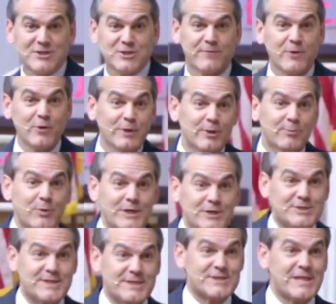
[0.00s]
And, Pastor, if you would
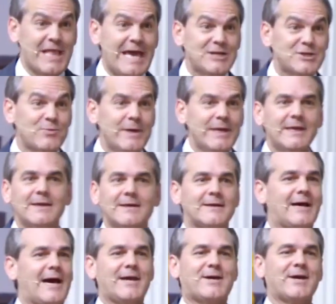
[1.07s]
have preached this last
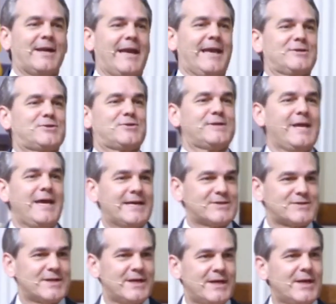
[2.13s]
week, I could have answered
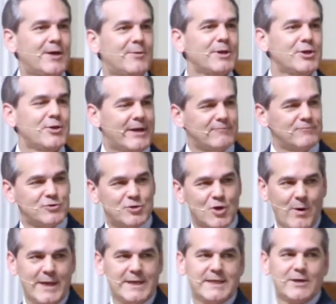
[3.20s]
yes, but you have
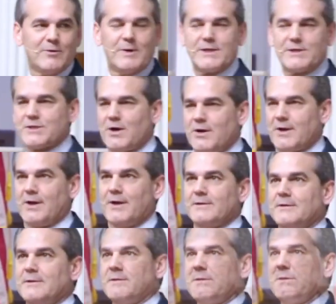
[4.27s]
no idea what has
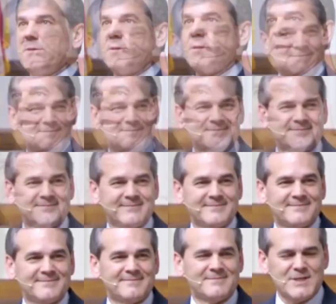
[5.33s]
gone on.
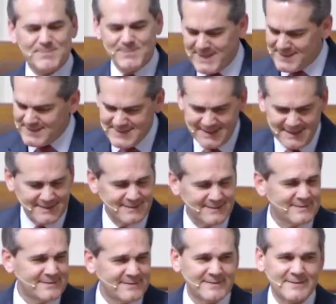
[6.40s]
Just be
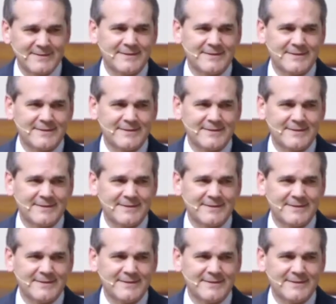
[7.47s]
content.